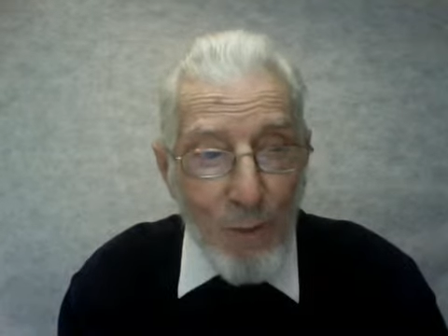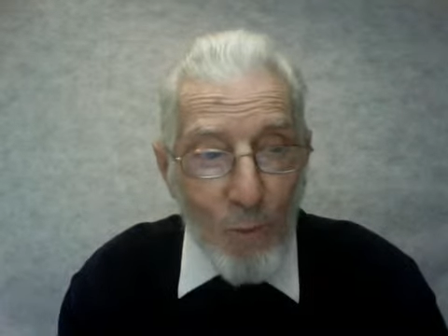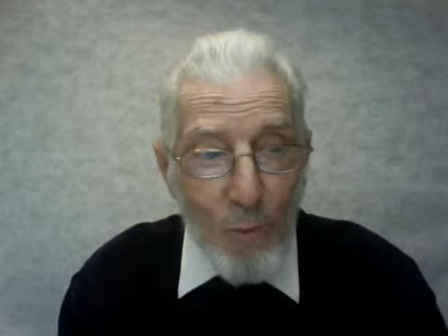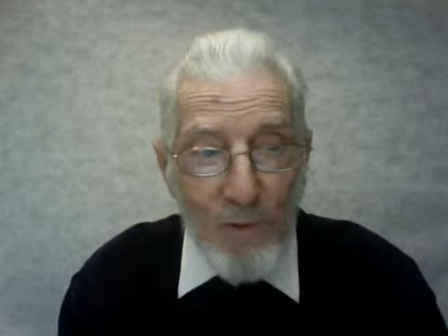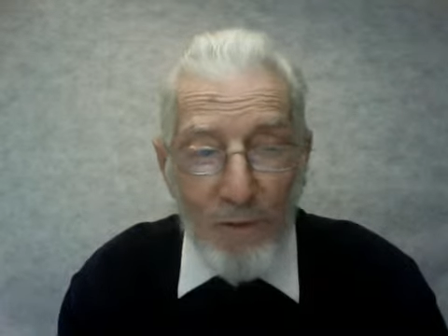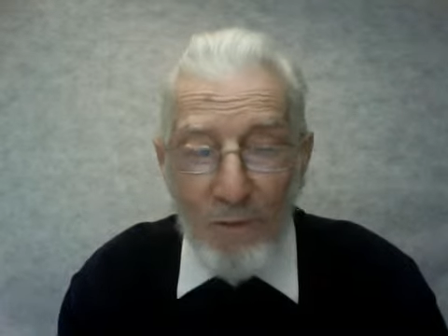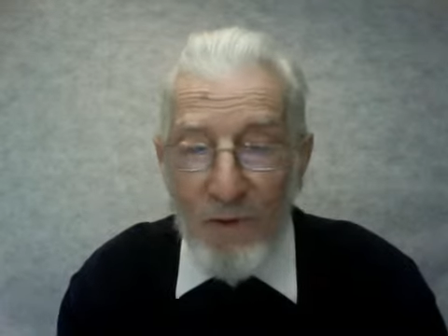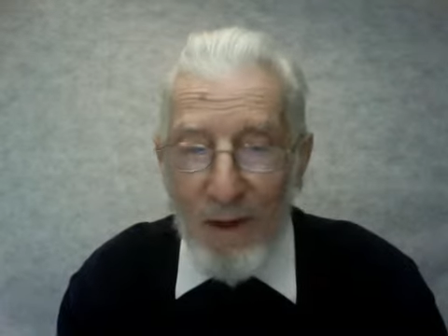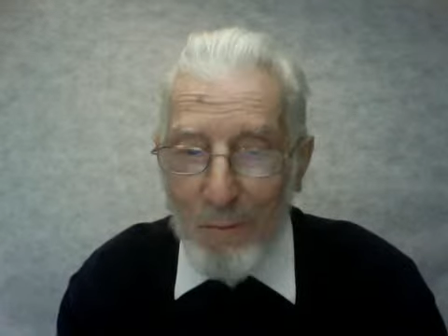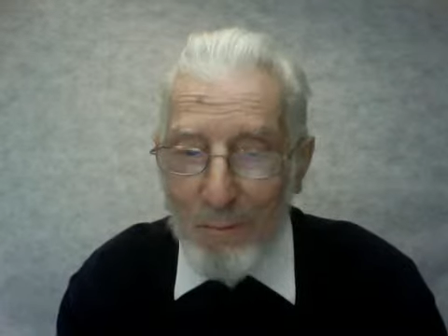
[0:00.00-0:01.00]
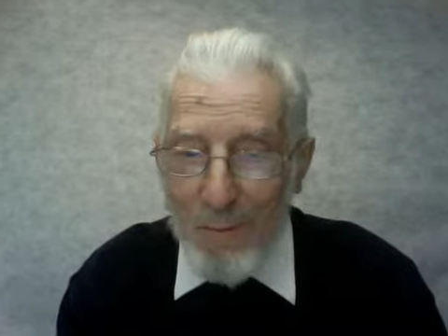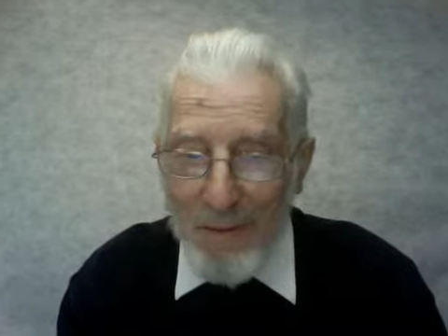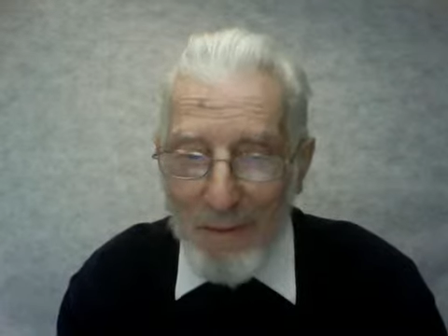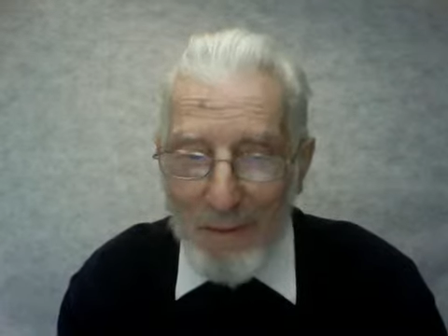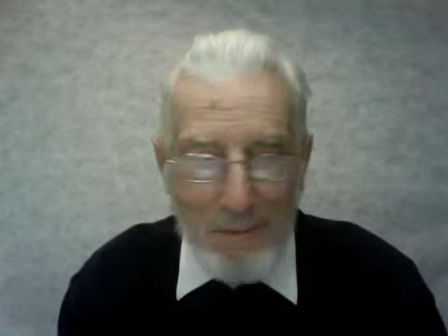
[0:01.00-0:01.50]
was of sound
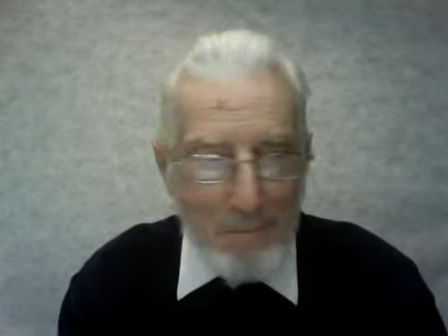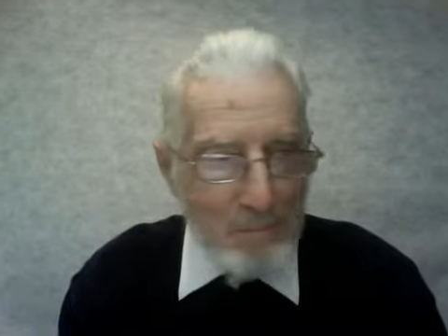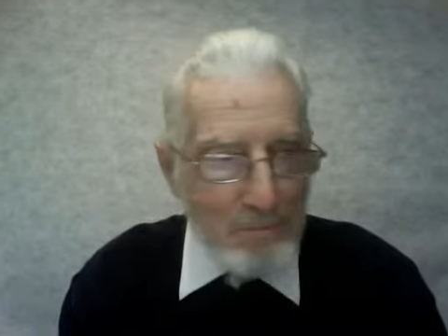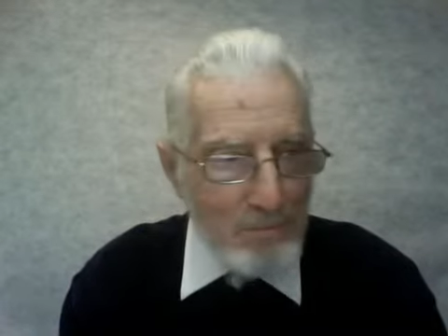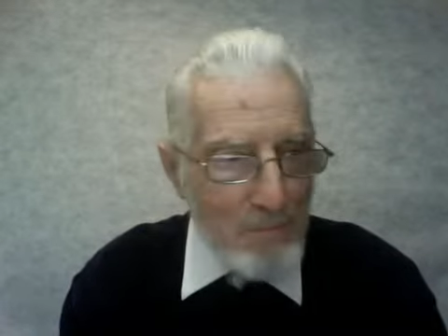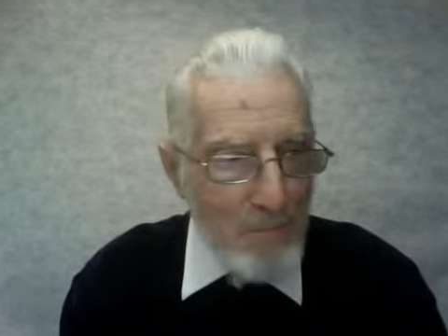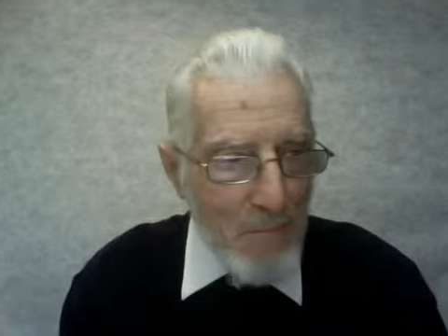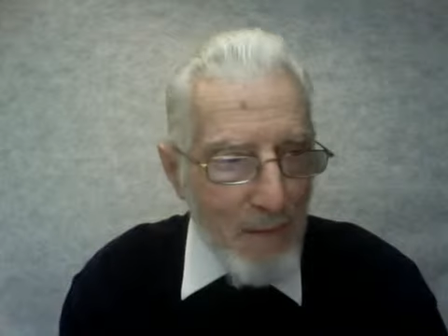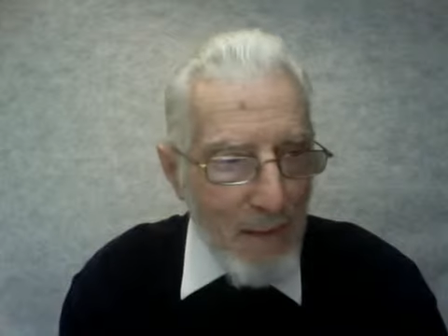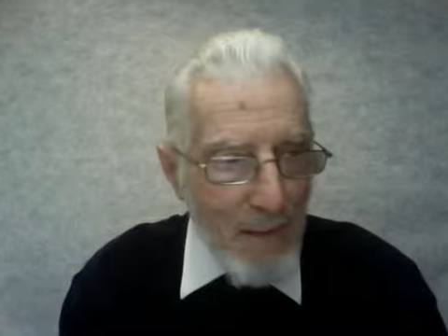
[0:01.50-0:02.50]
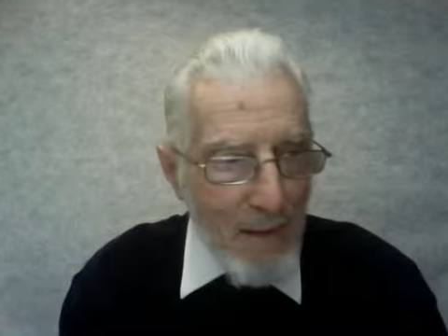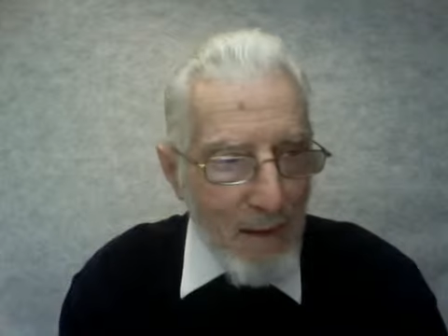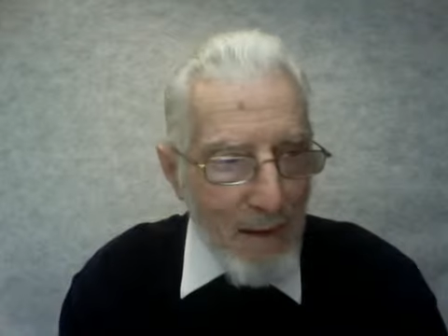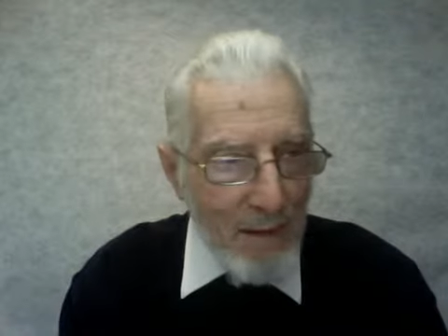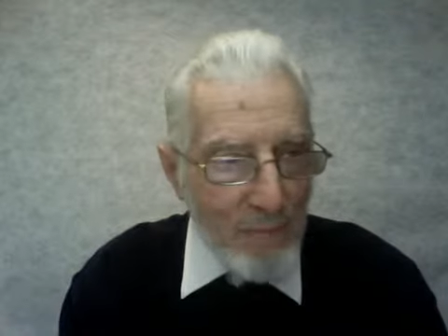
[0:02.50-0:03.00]
mind.
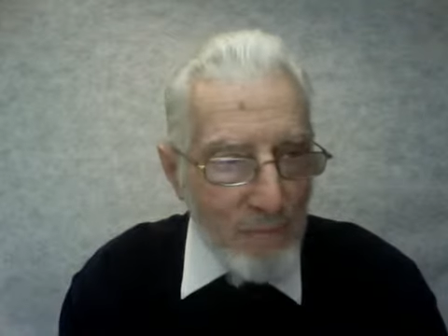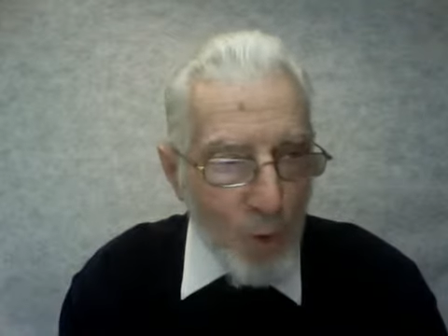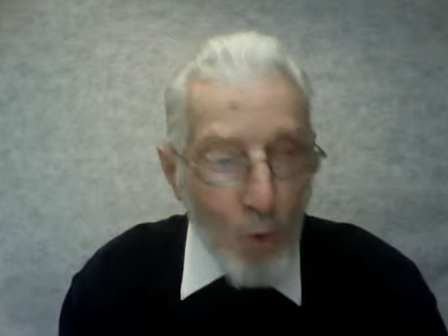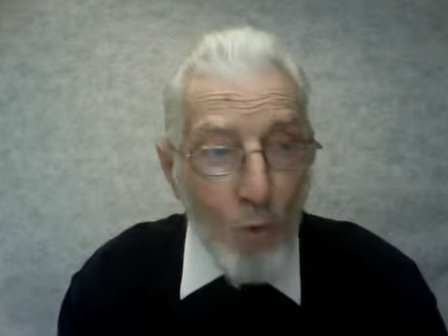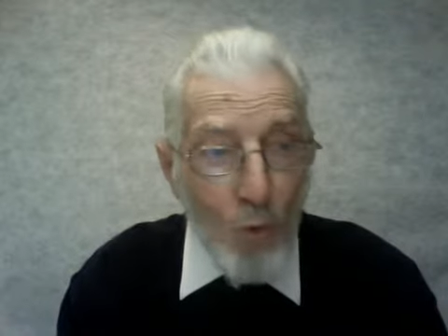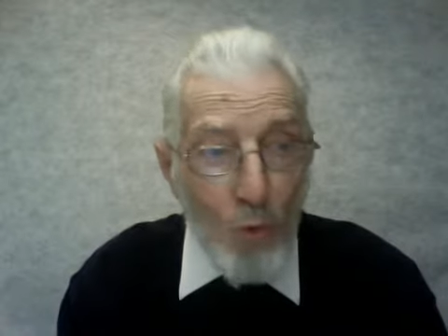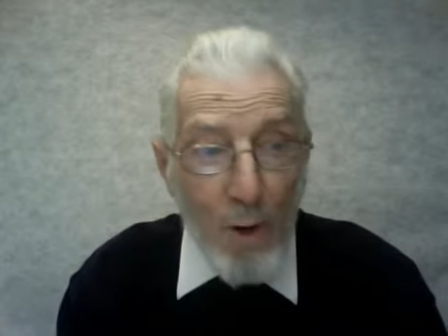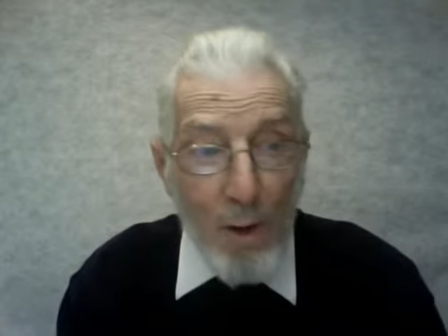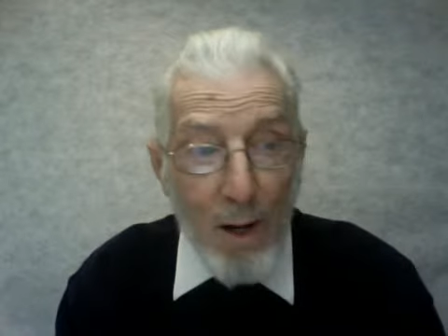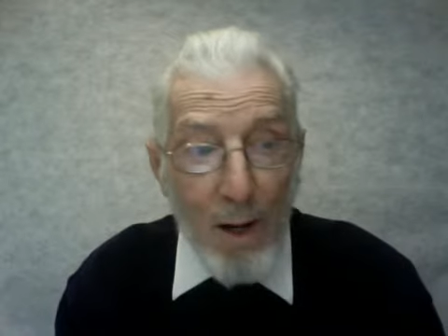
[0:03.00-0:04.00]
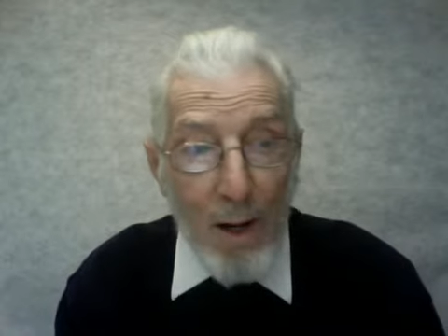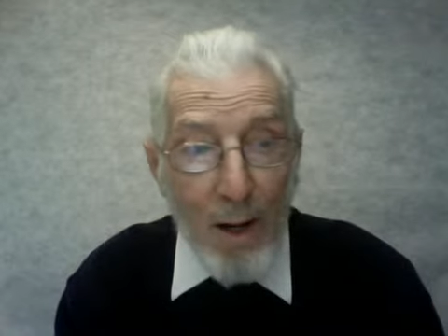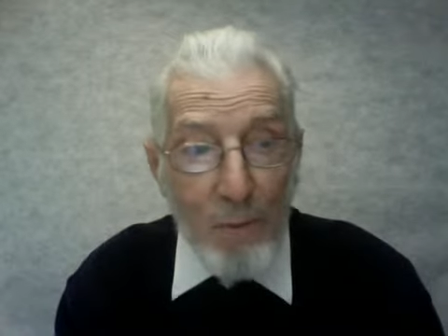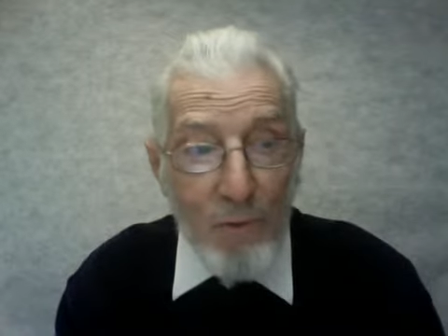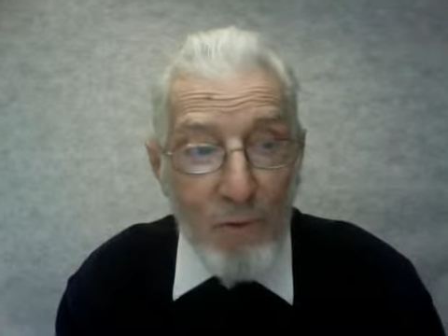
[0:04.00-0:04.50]
And if the Hoover
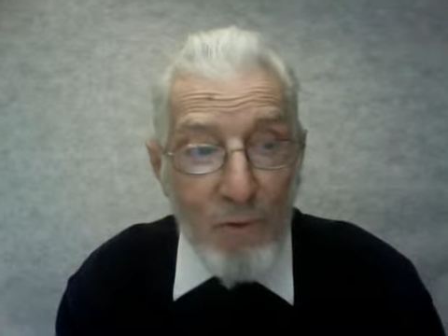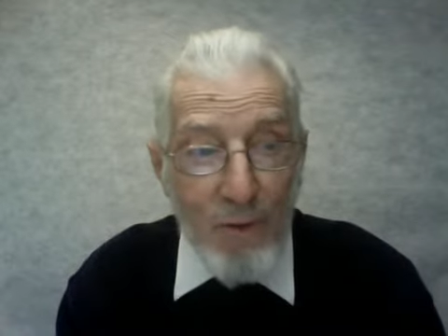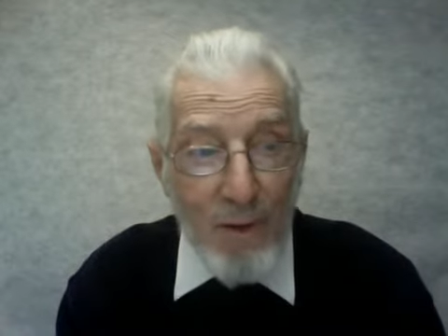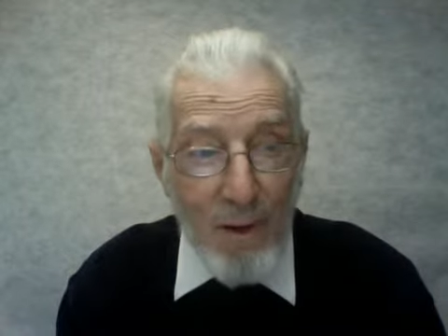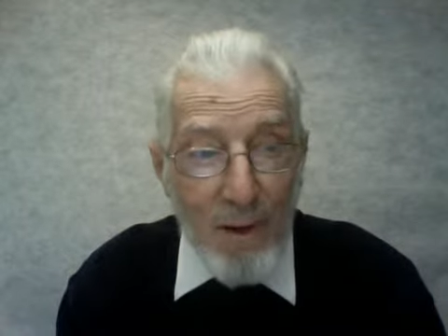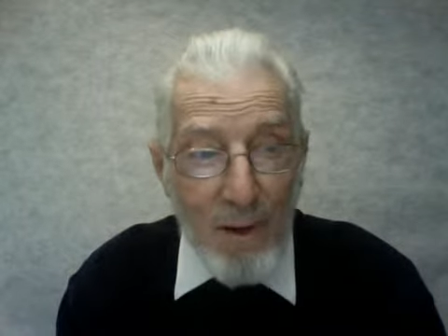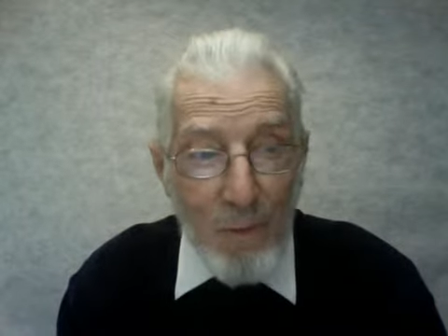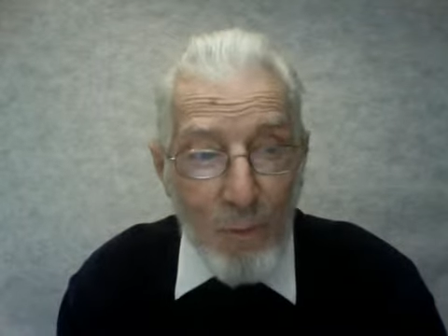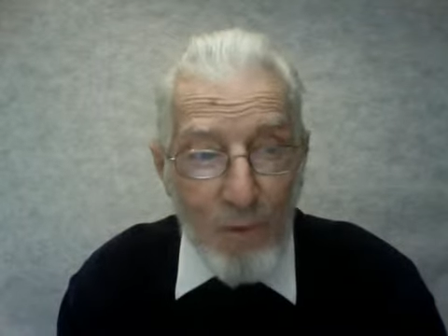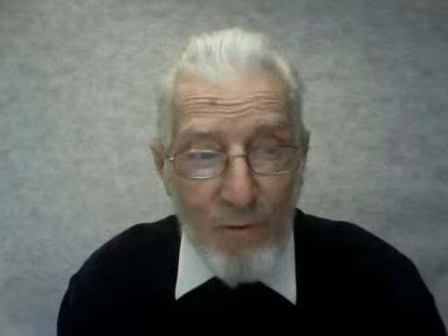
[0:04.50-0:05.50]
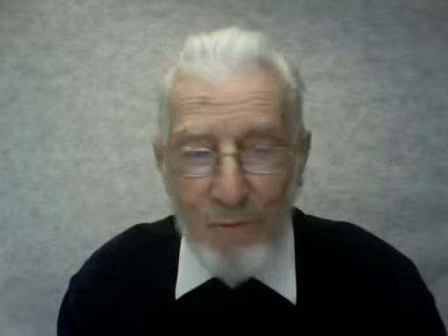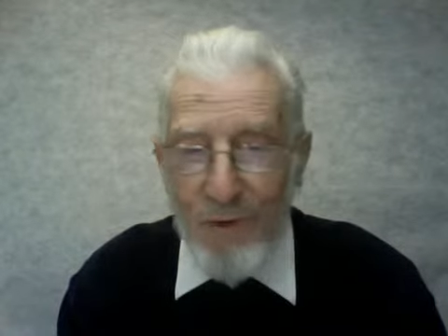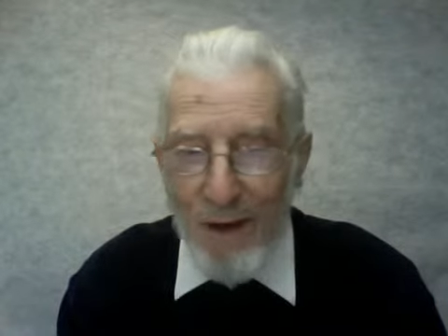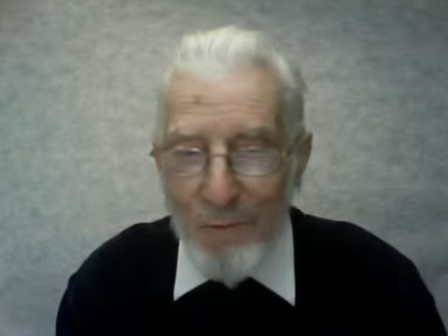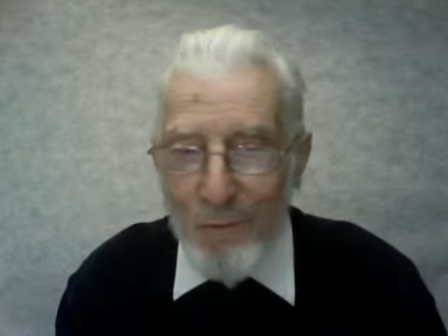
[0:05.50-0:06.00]
house was of
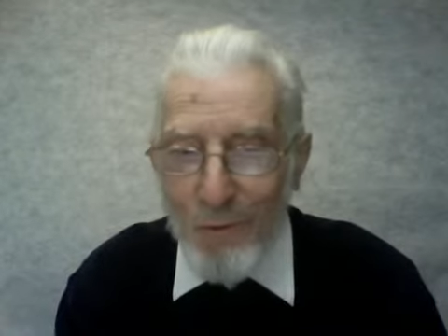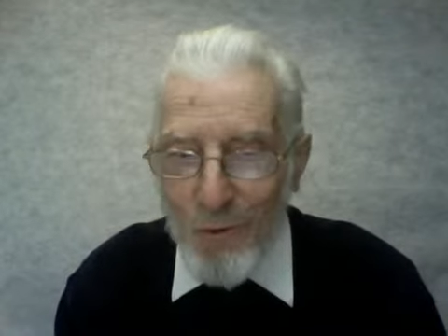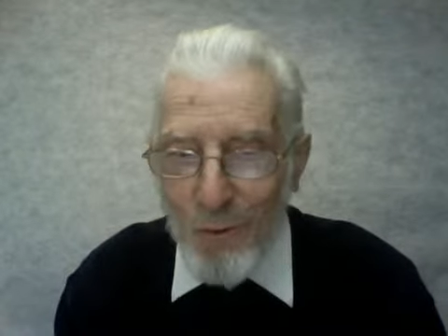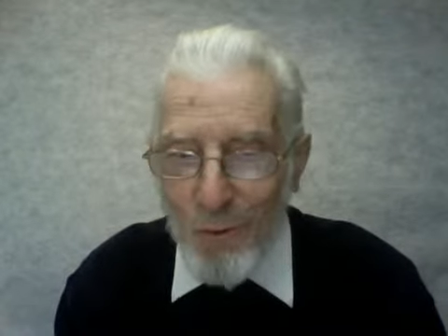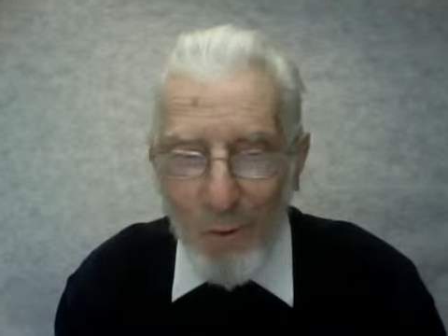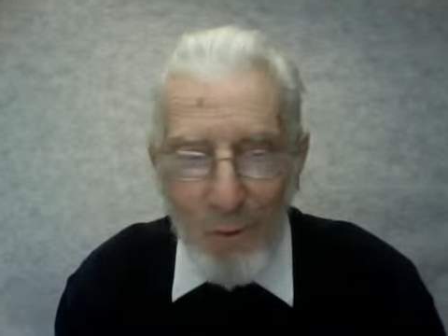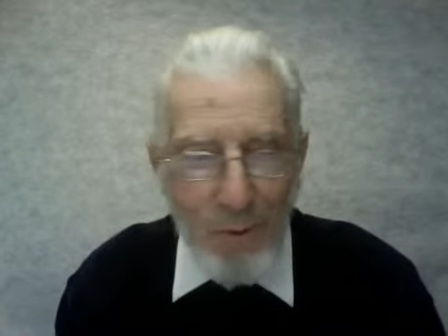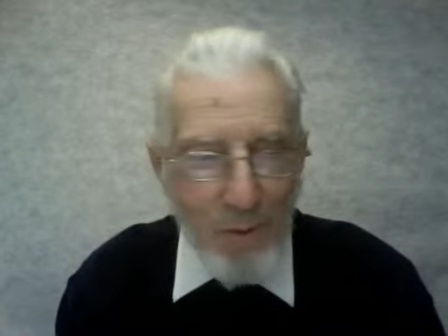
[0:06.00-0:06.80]
sound soul.